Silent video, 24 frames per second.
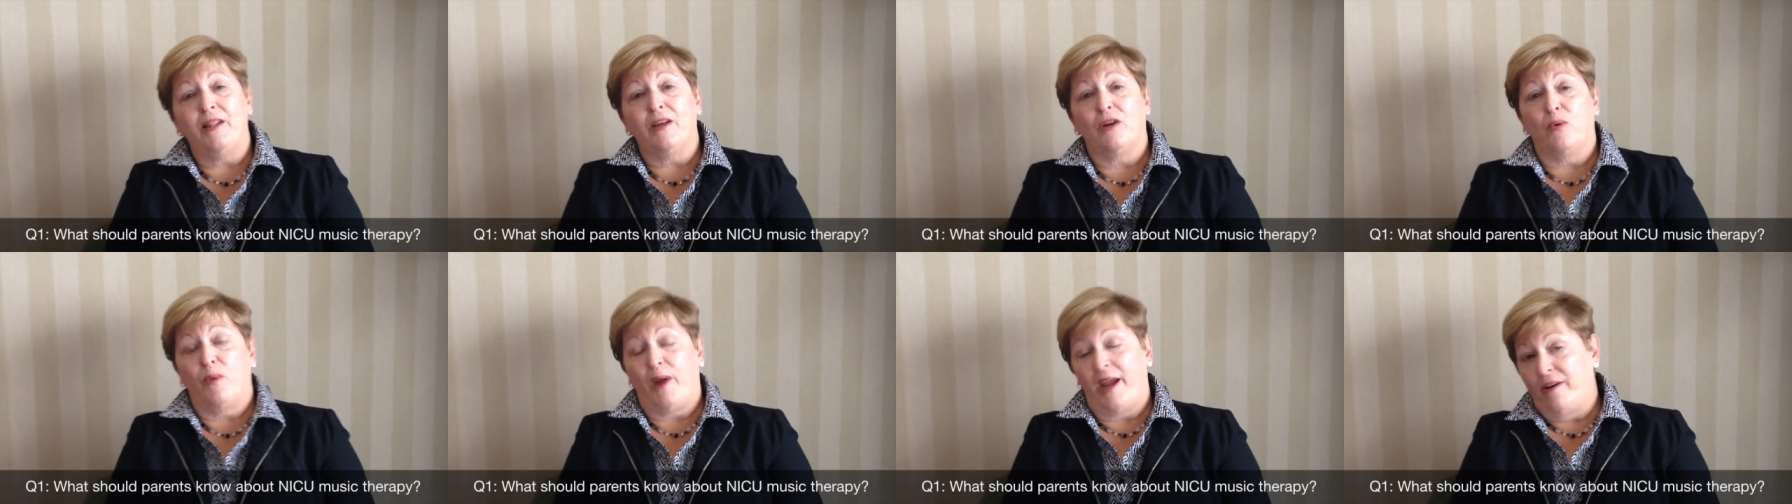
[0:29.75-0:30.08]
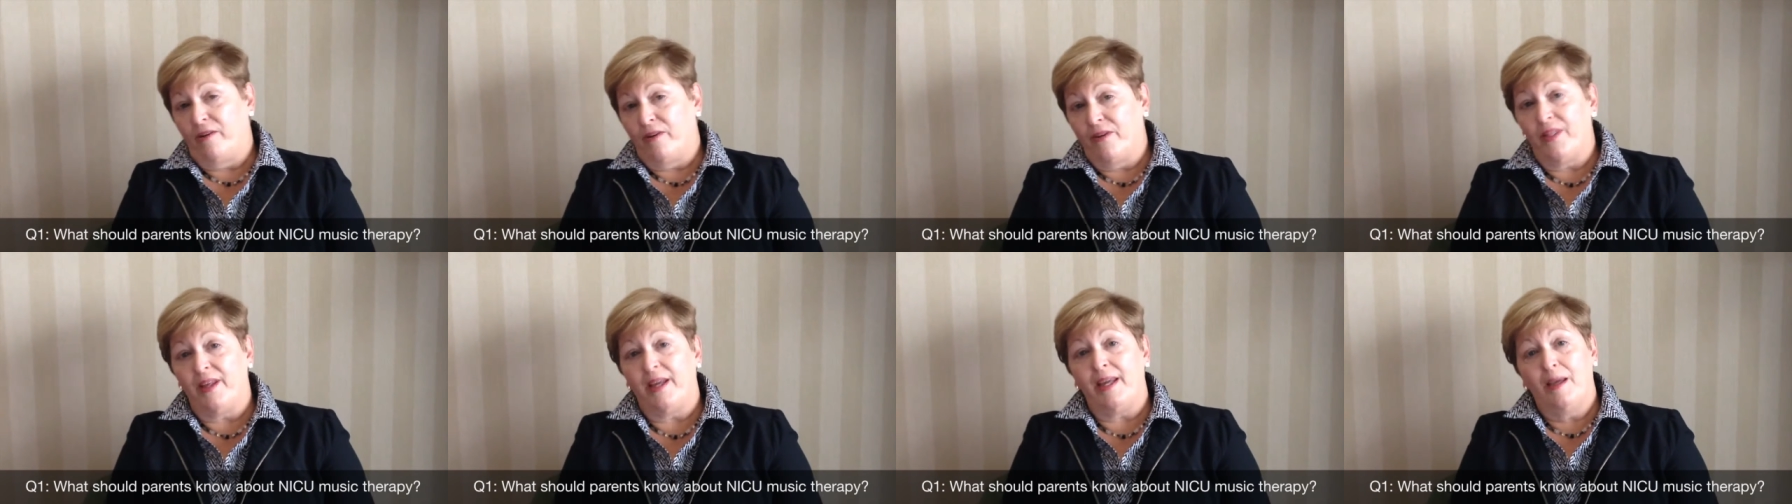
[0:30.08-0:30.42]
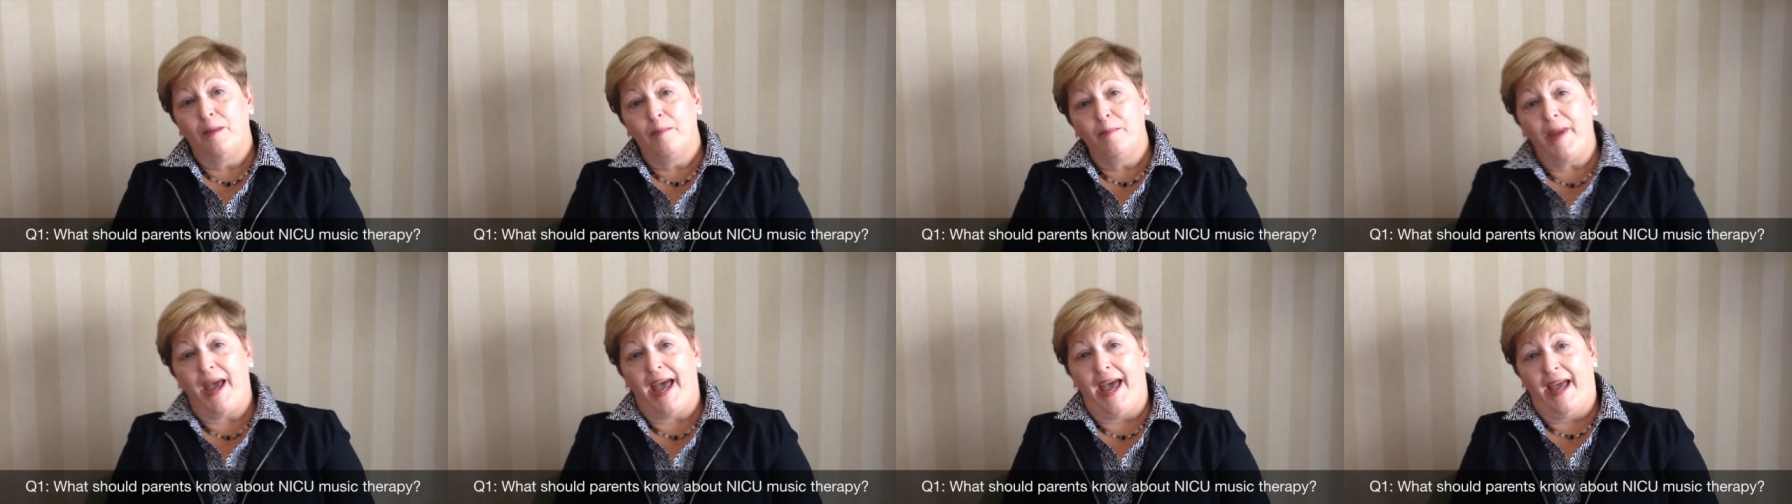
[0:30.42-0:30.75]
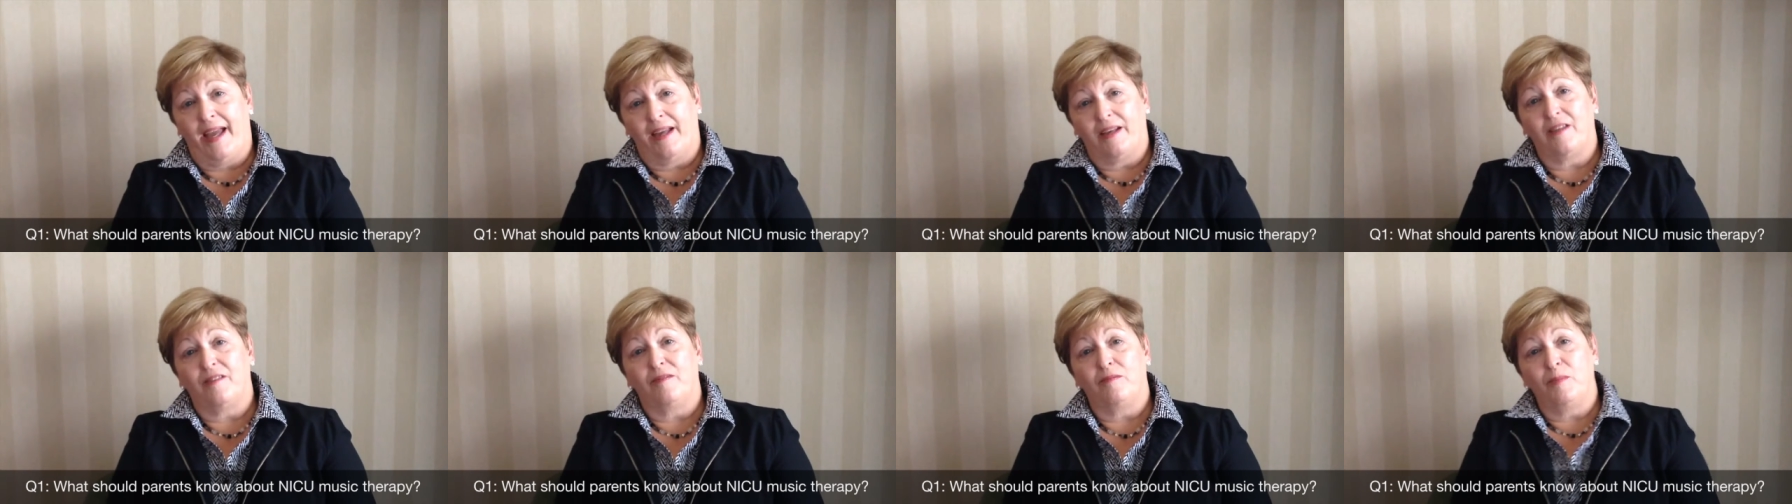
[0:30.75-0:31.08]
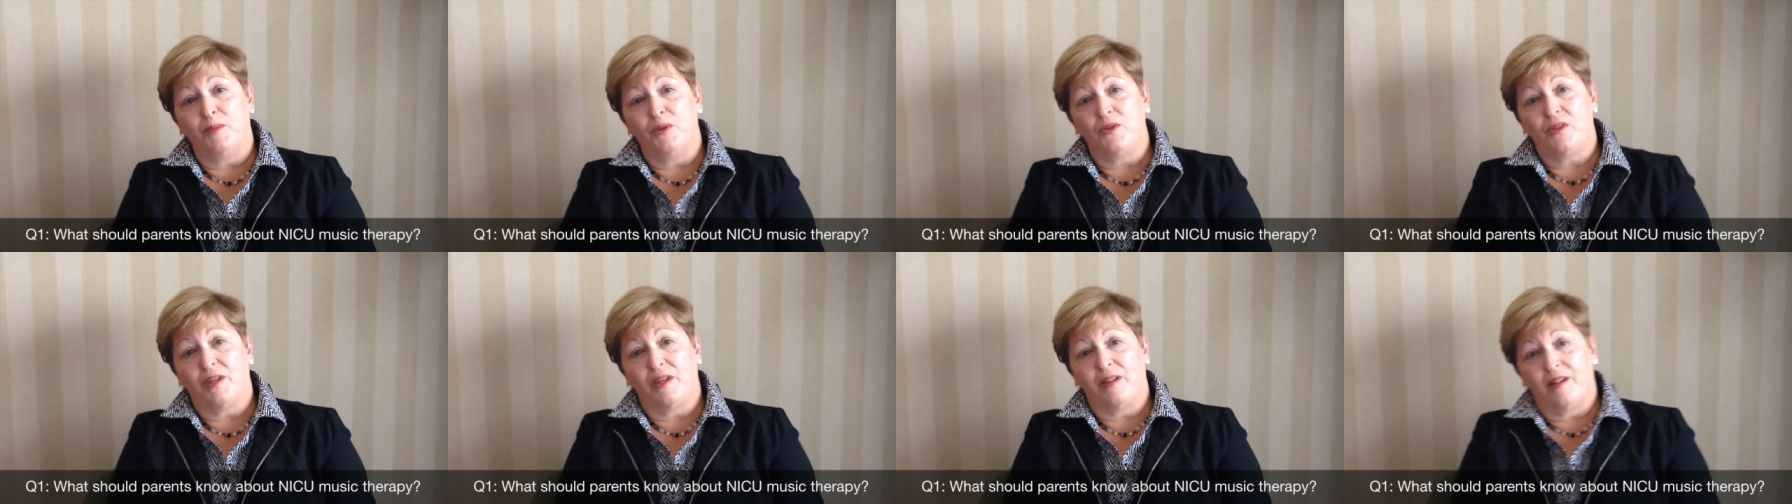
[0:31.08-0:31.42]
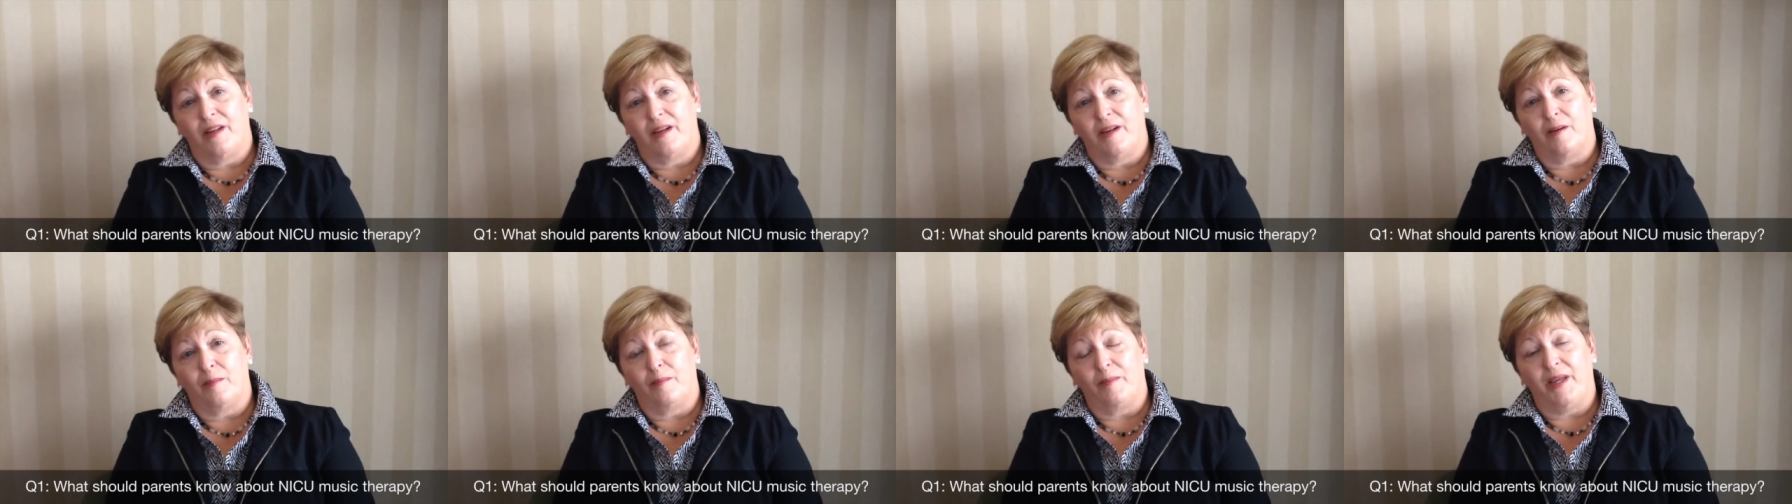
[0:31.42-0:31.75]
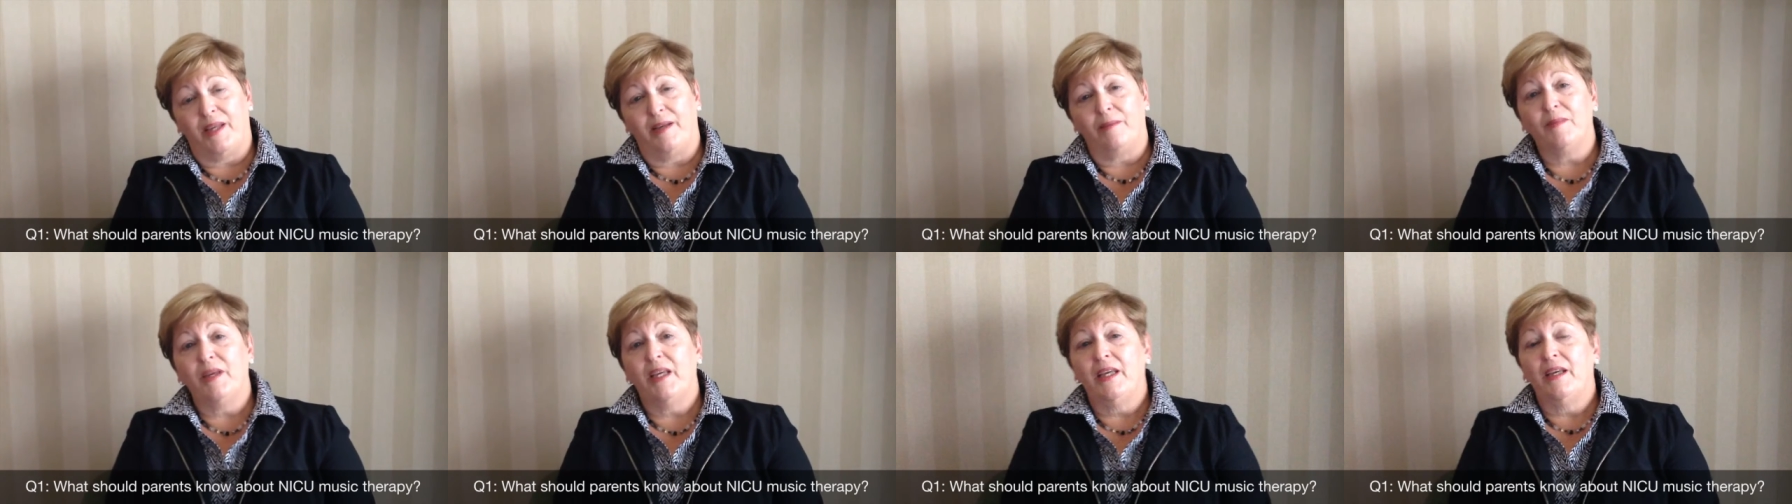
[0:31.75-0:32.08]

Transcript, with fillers: the greater the impact of music therapy.